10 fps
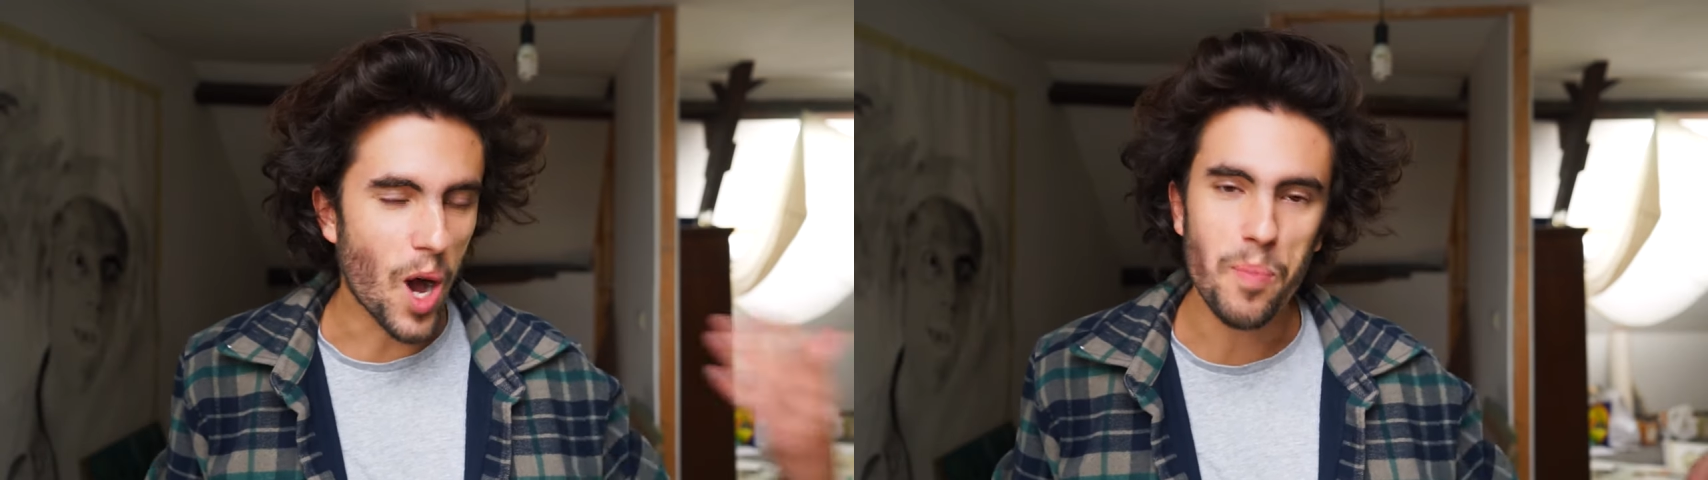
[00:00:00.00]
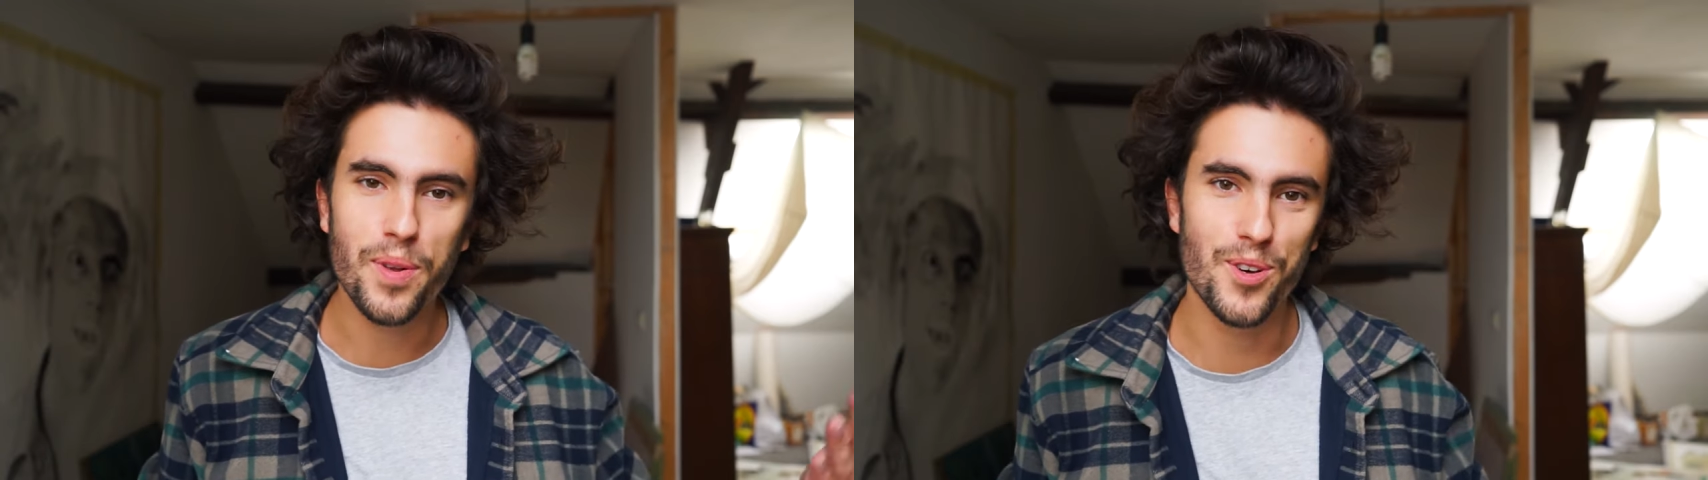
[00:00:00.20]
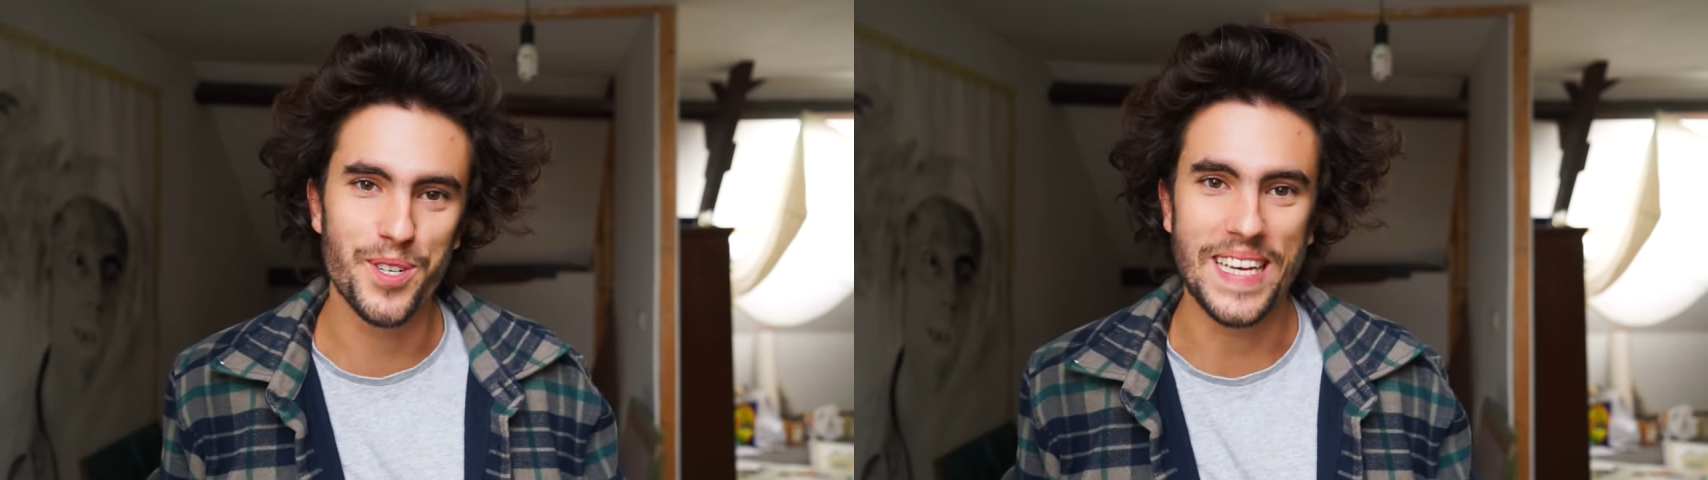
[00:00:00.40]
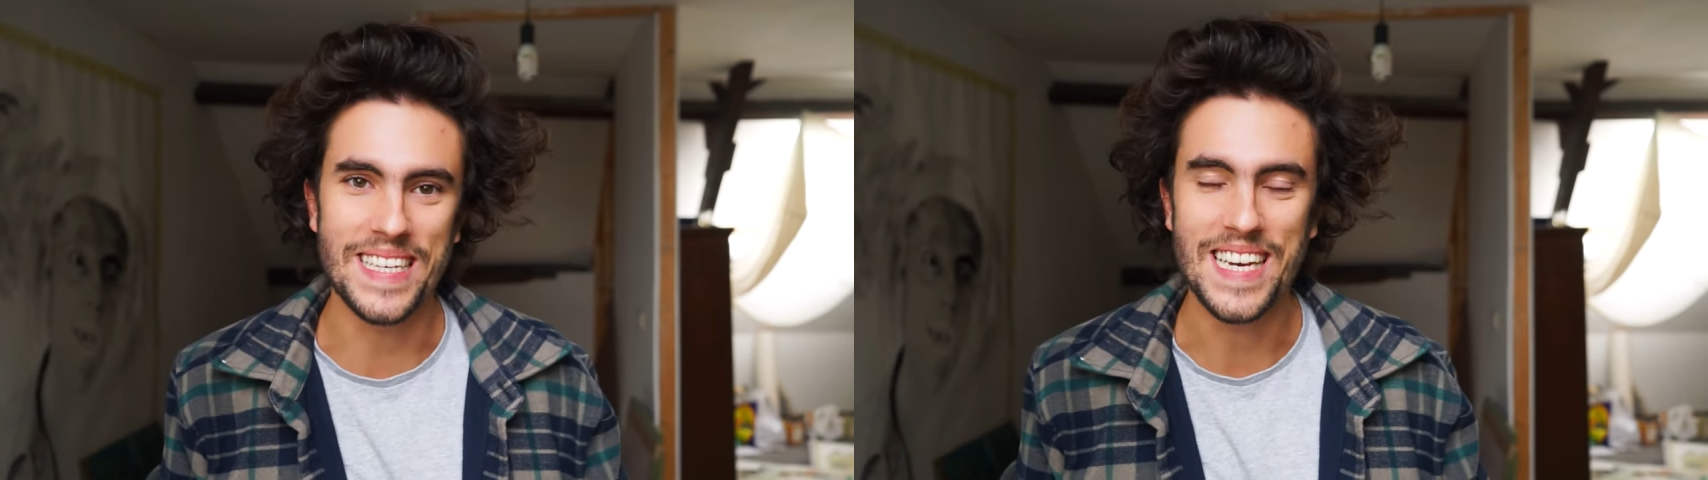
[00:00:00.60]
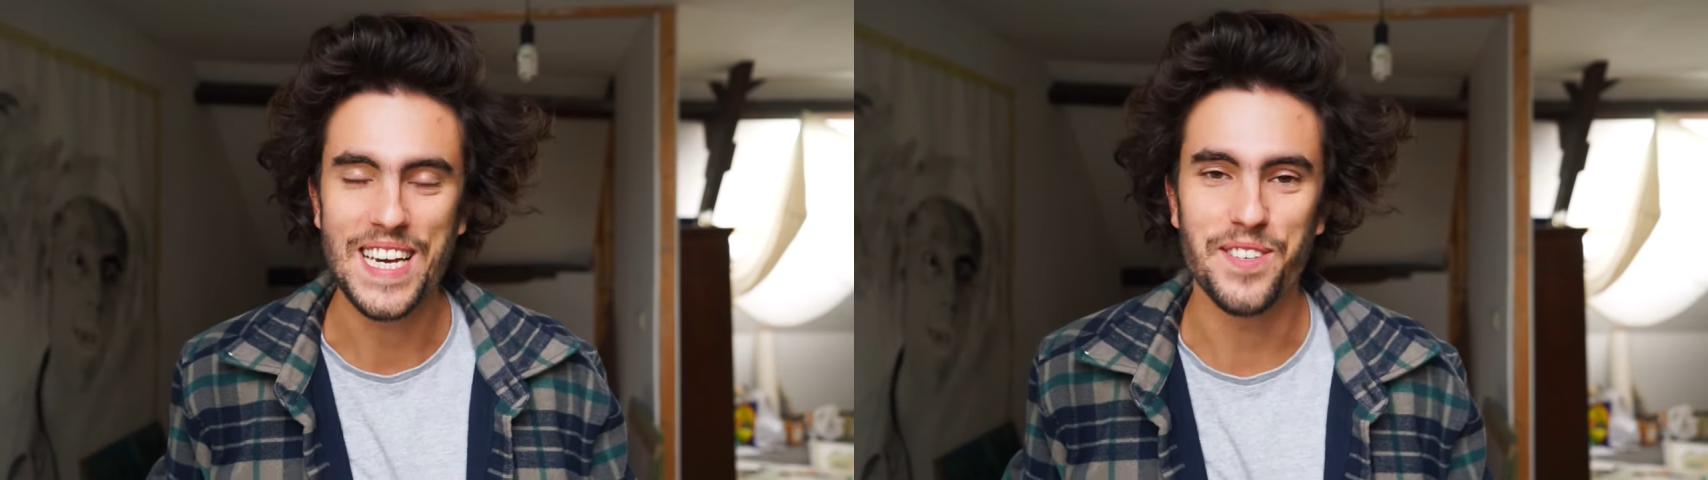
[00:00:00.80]

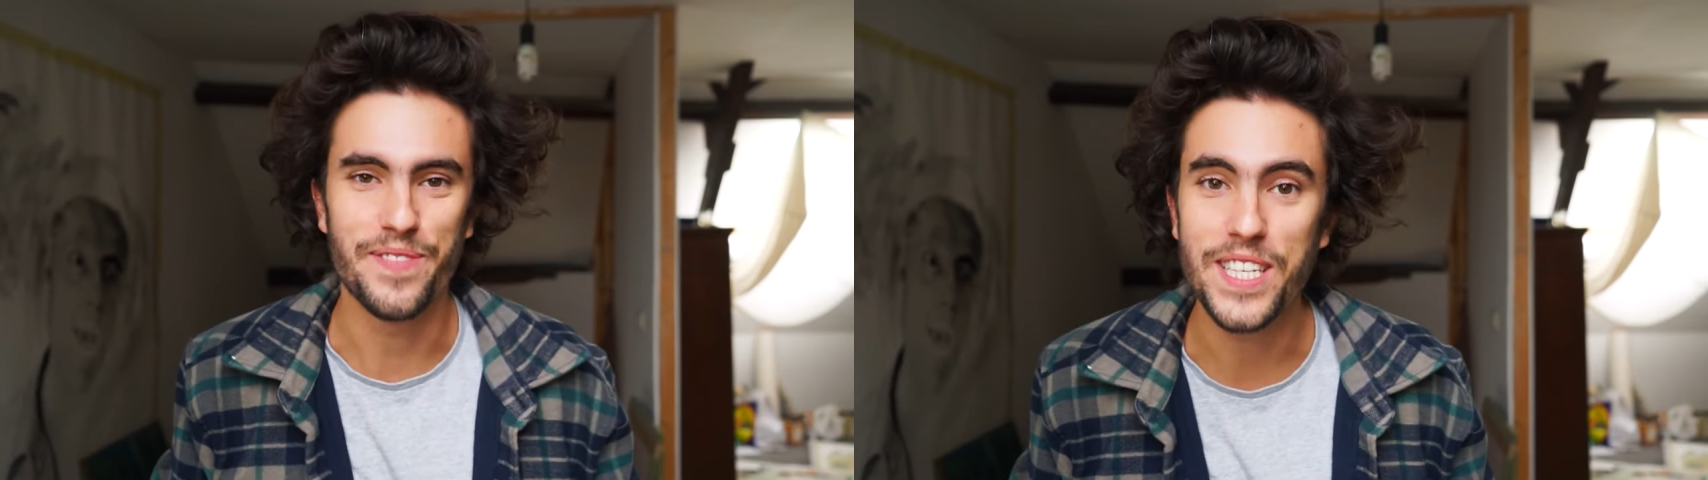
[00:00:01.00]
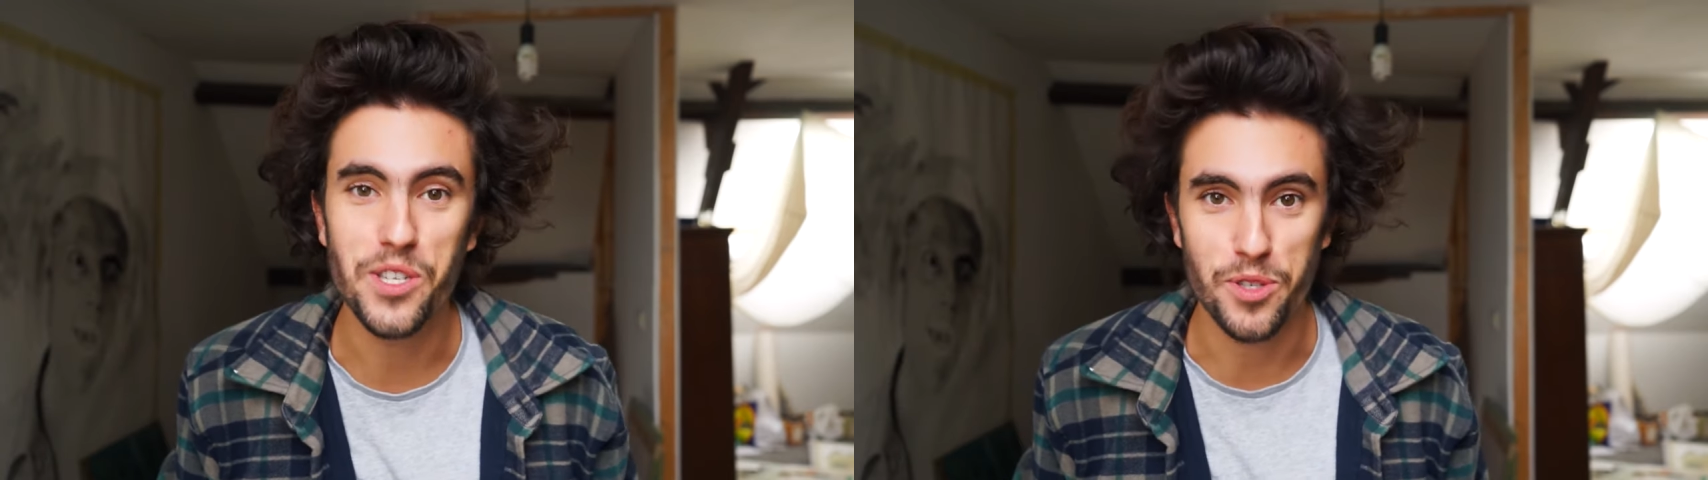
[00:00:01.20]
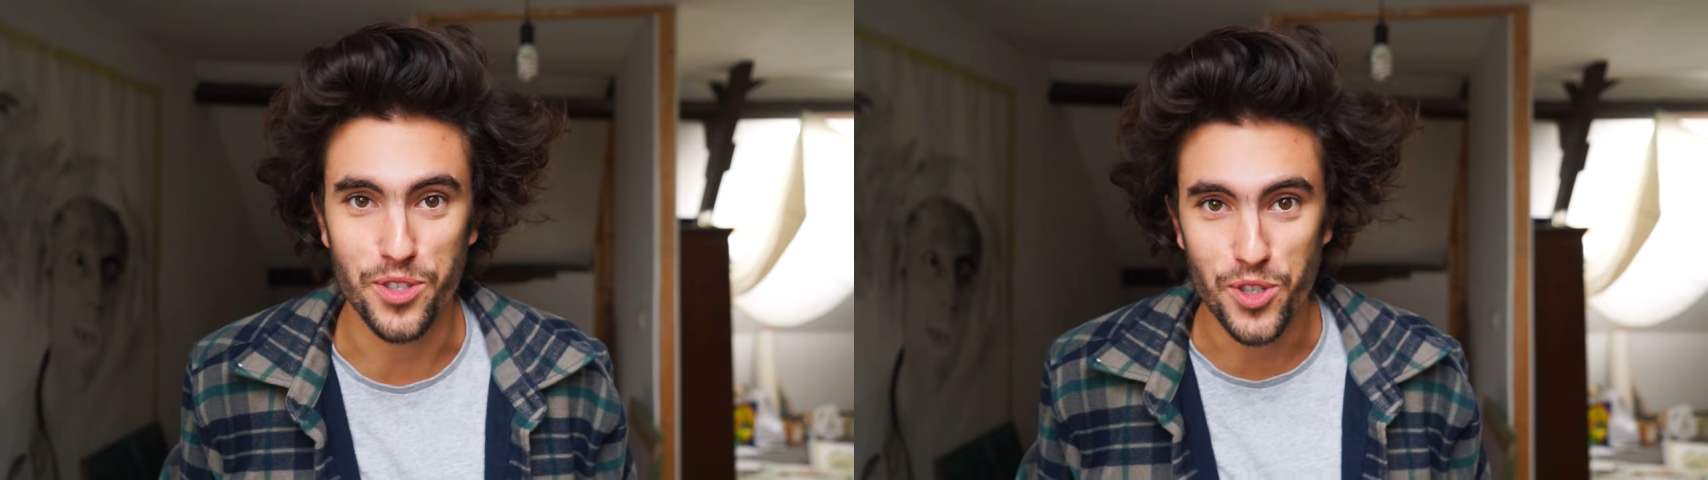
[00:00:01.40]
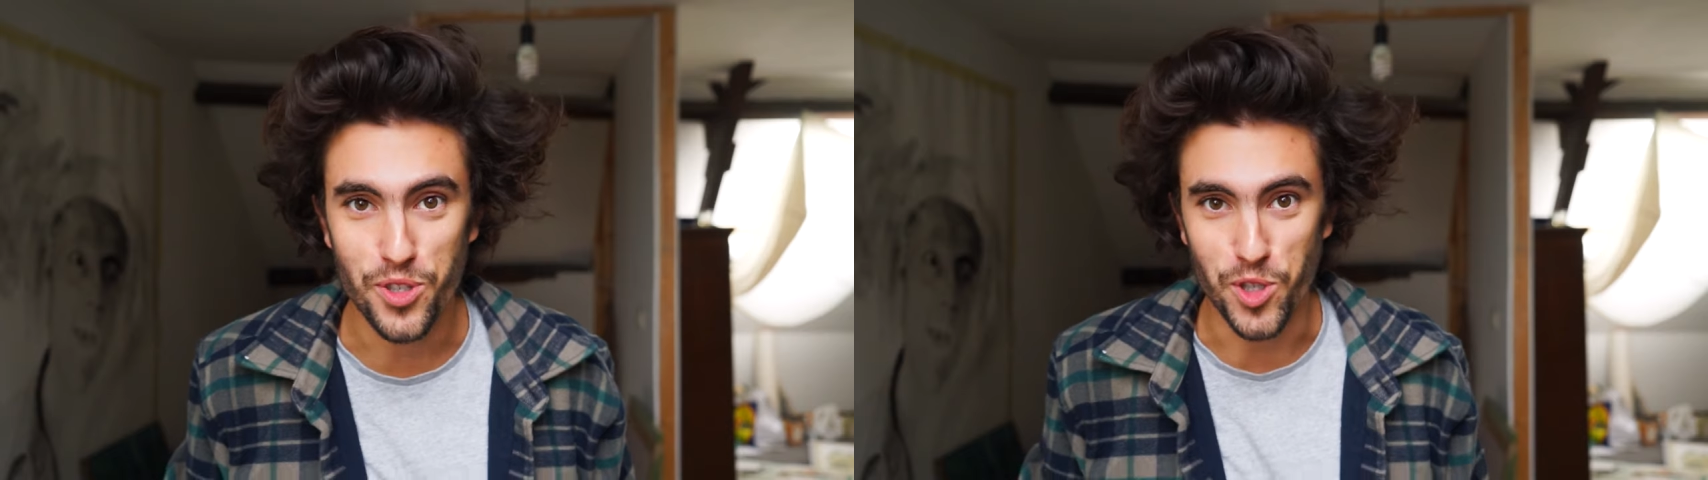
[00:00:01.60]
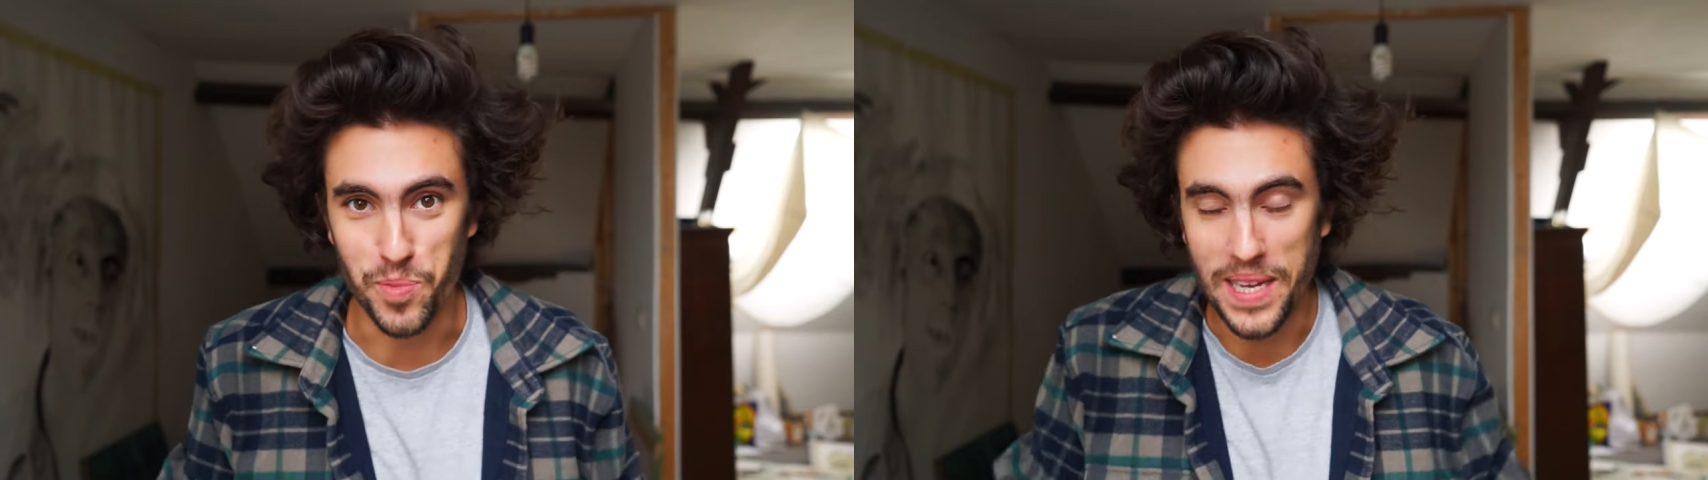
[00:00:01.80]
uploading videos on YouTube.